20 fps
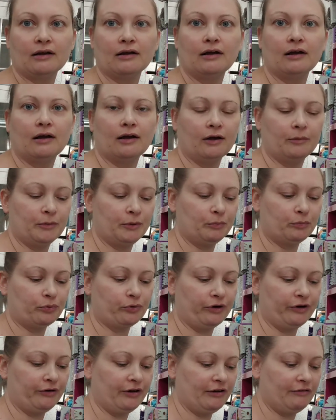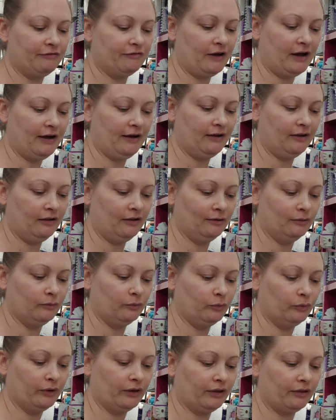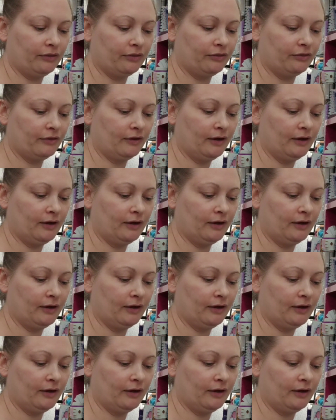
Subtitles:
embroidery file with